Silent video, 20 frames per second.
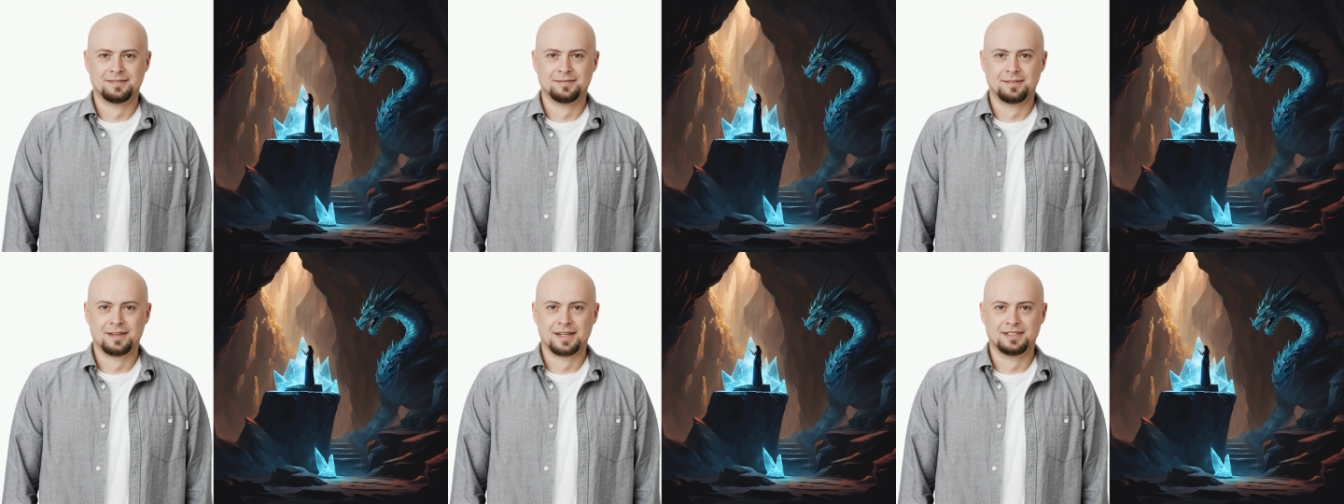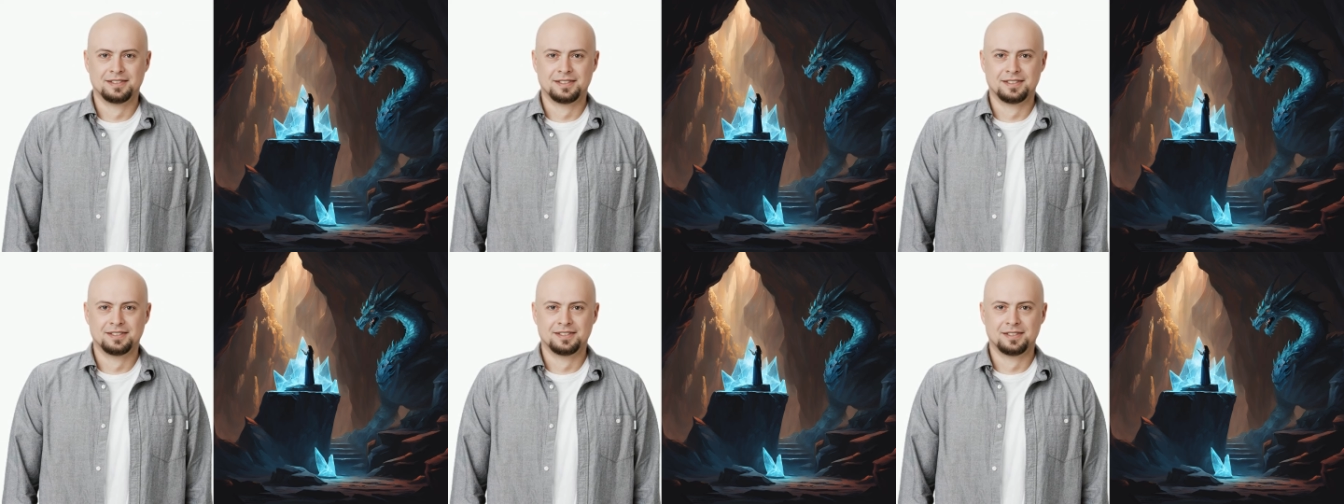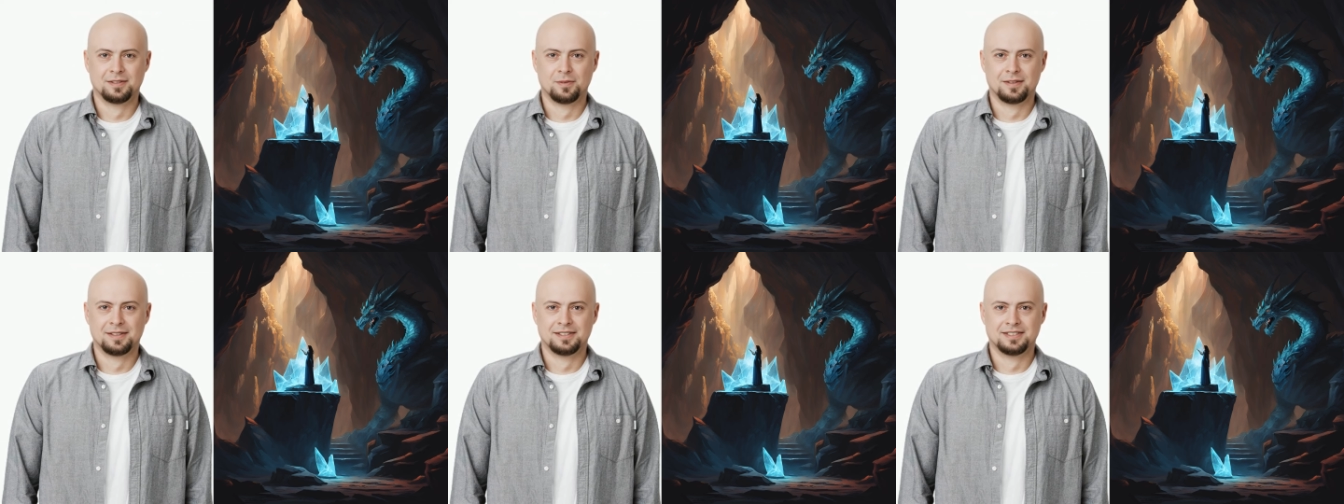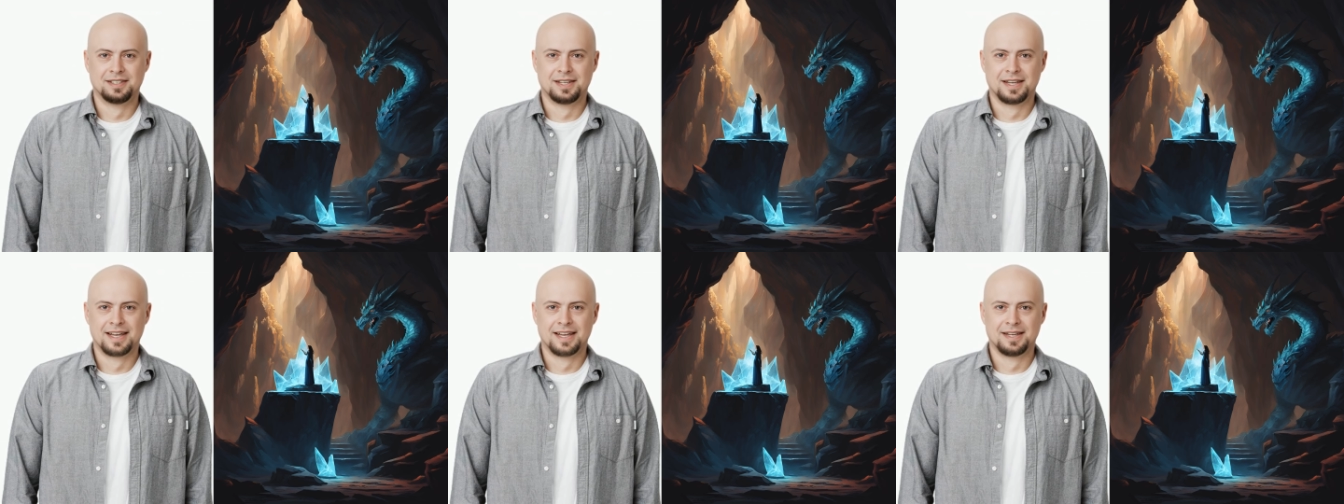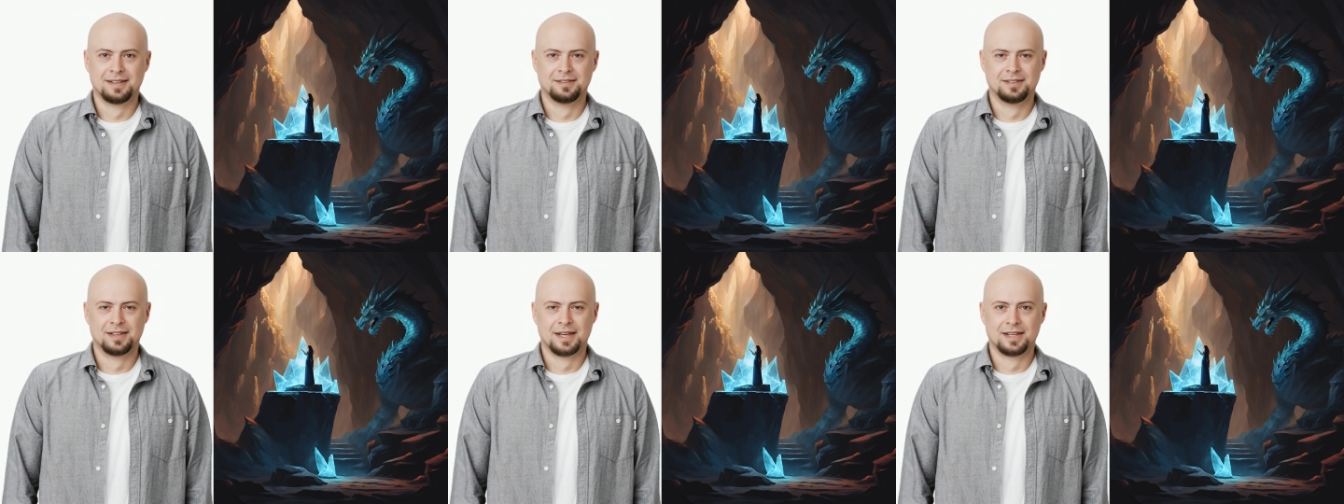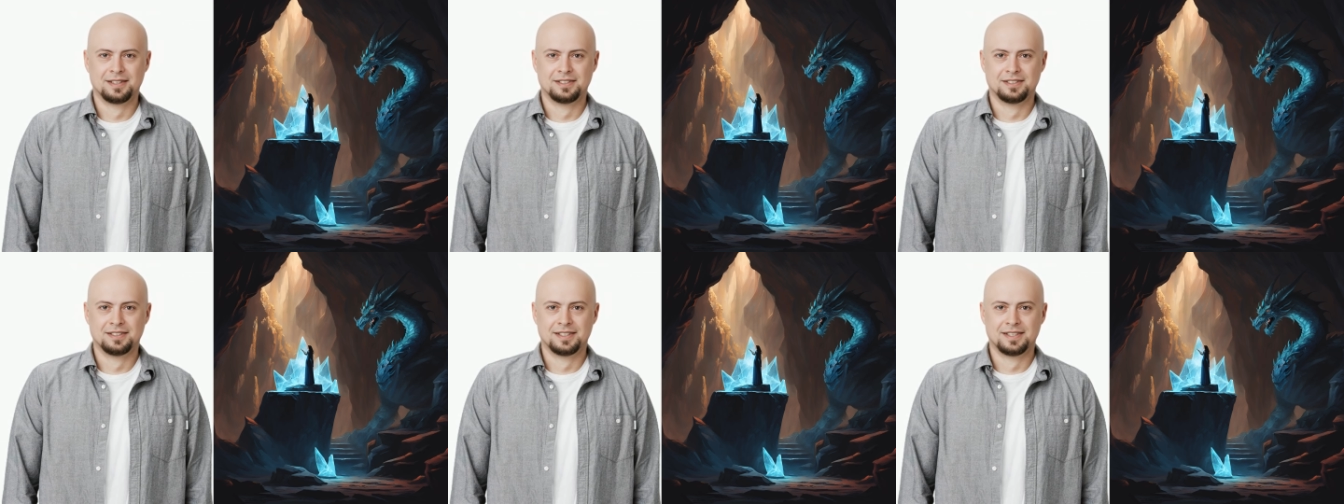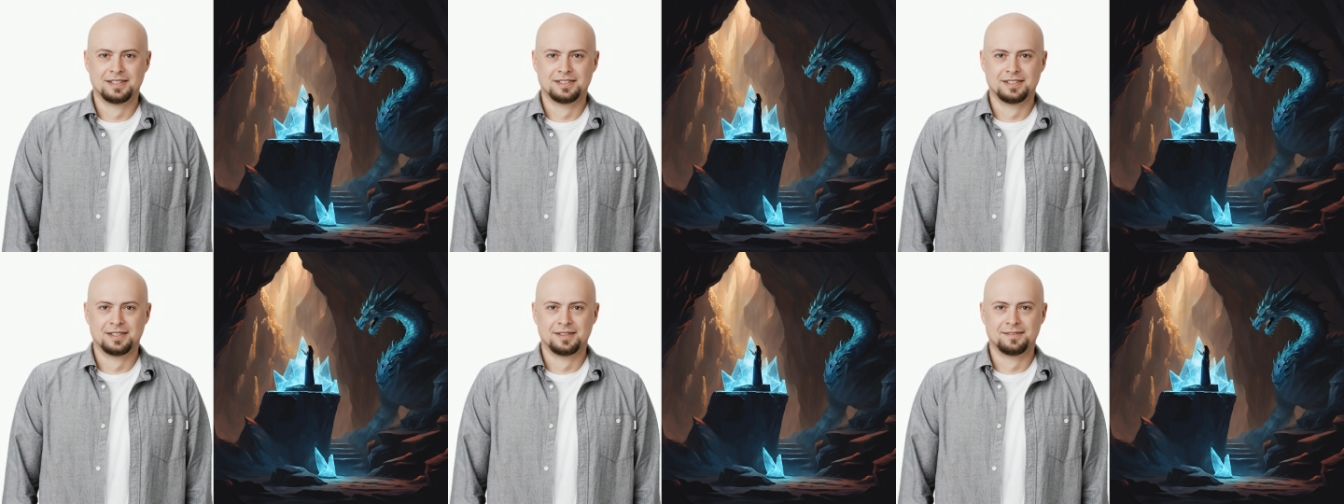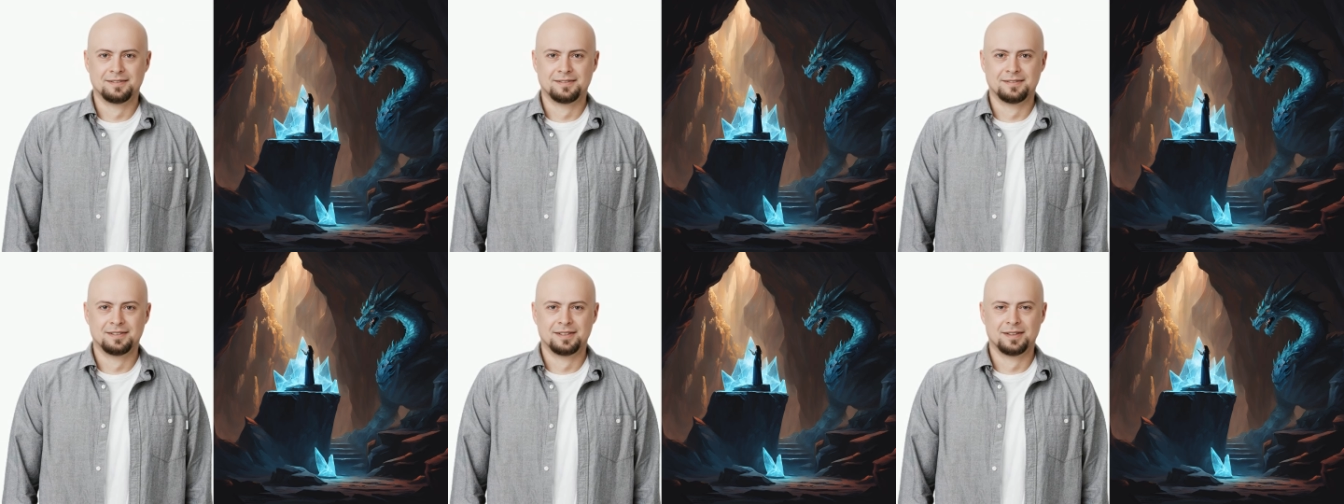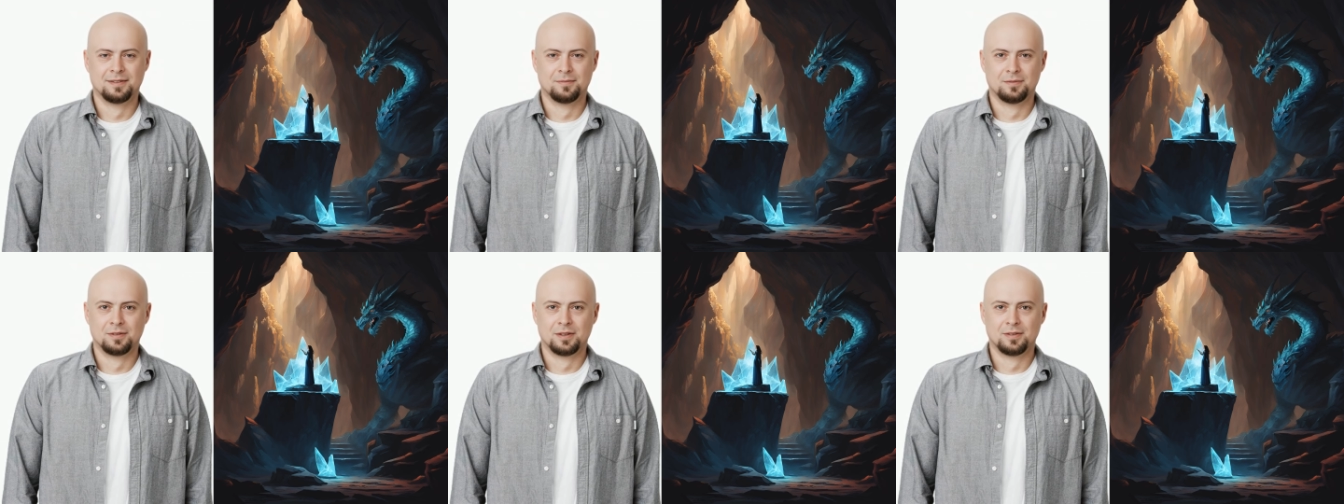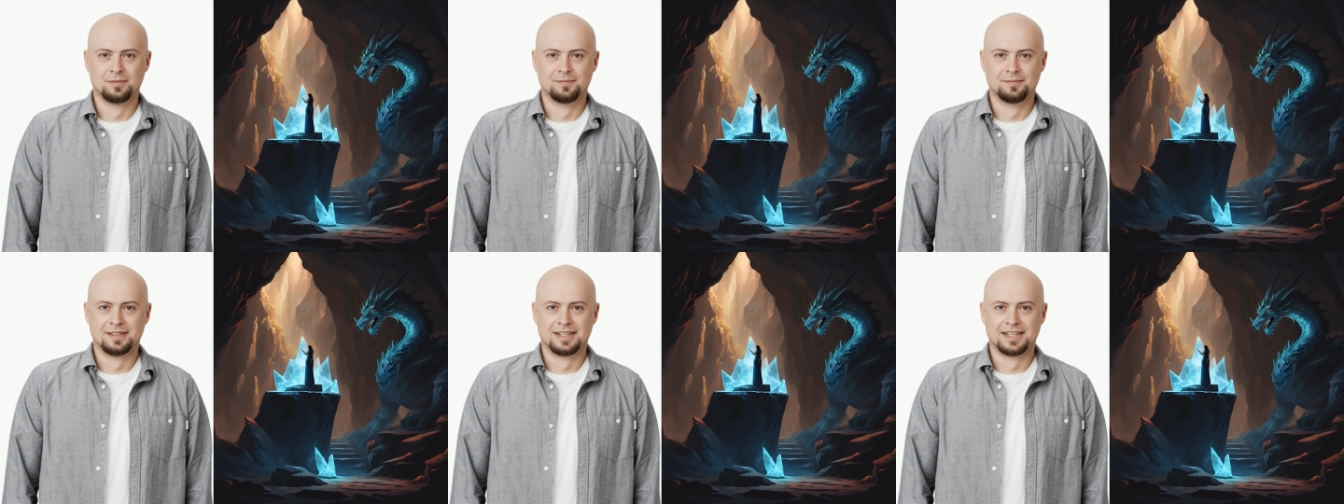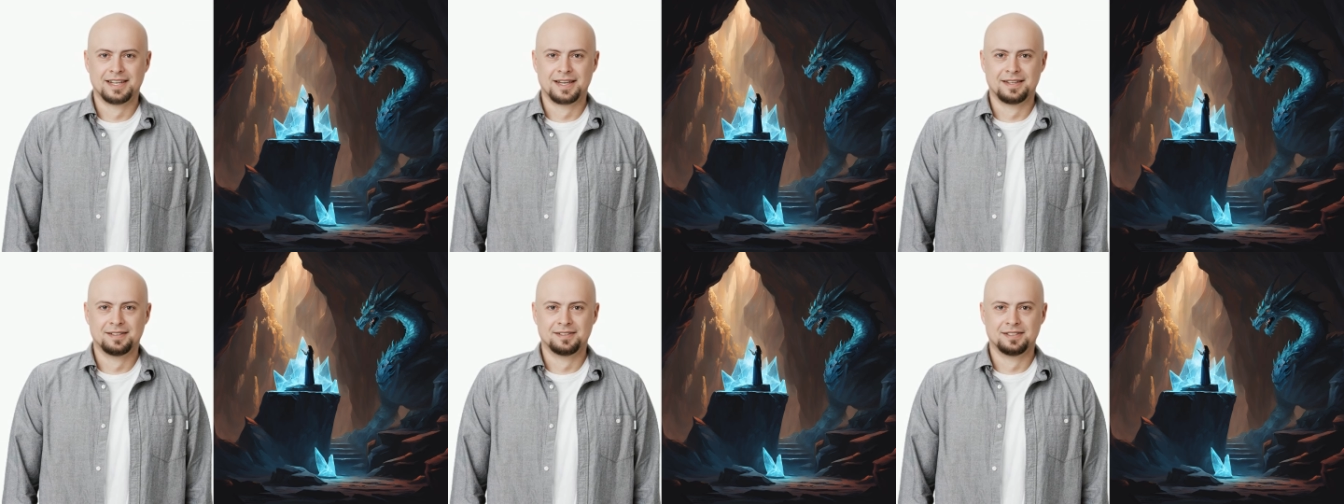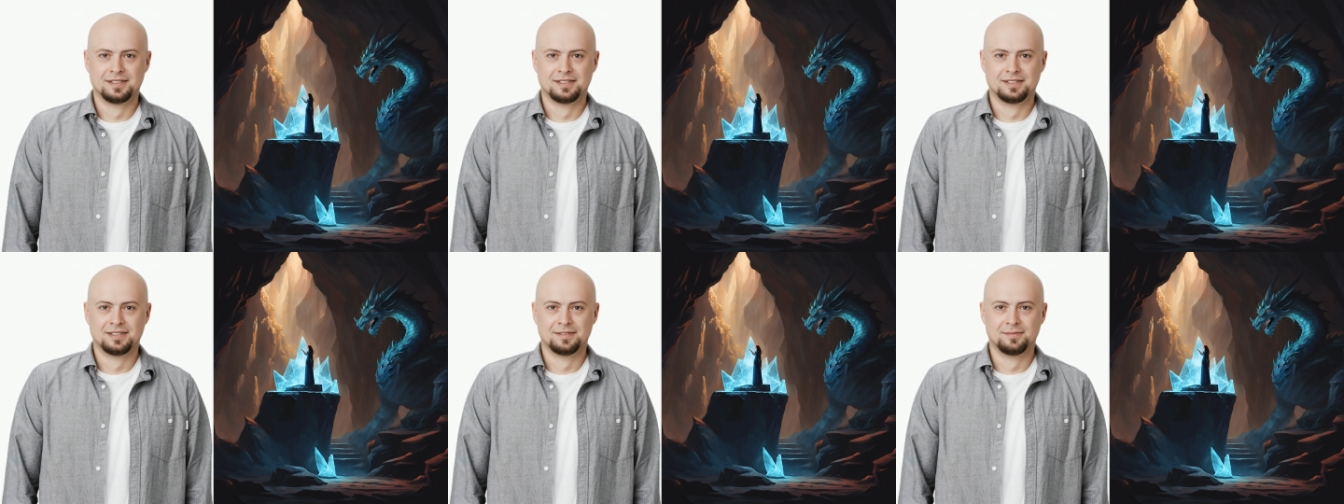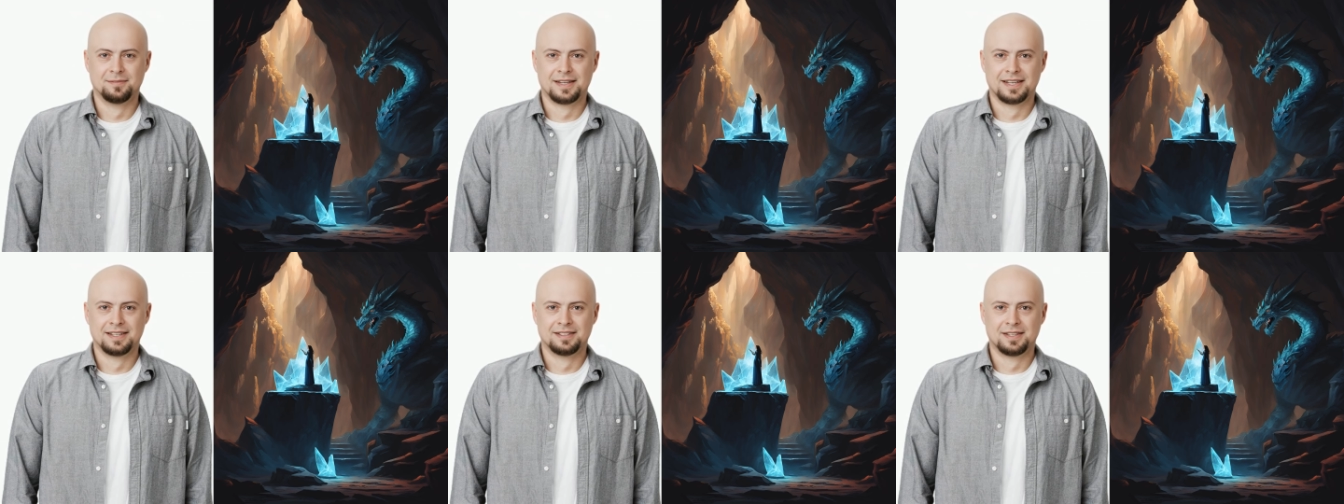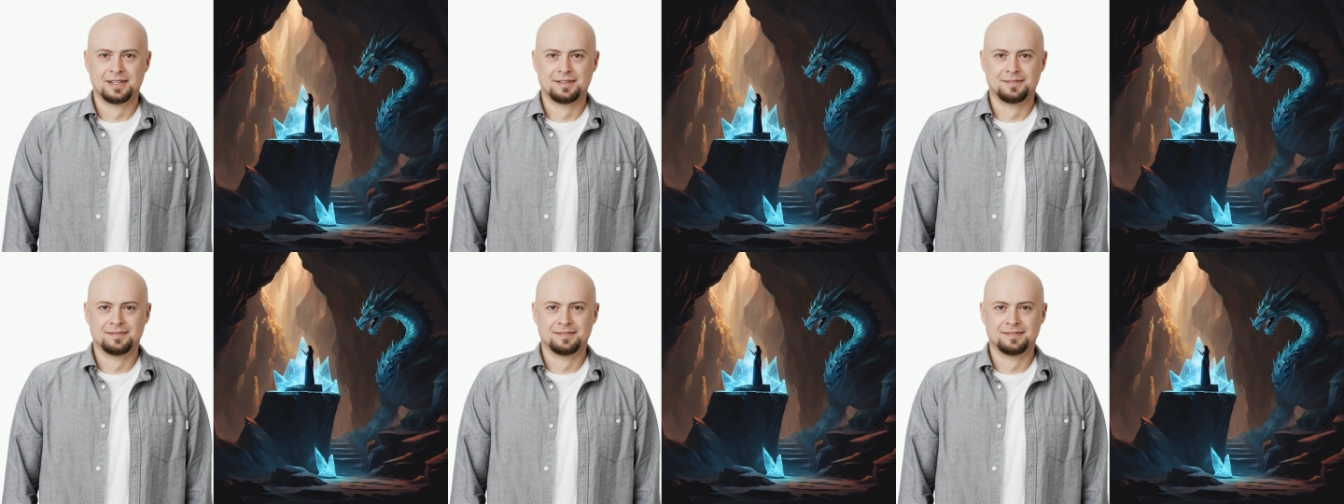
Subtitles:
But as soon as her hand touched it, the room began to spin.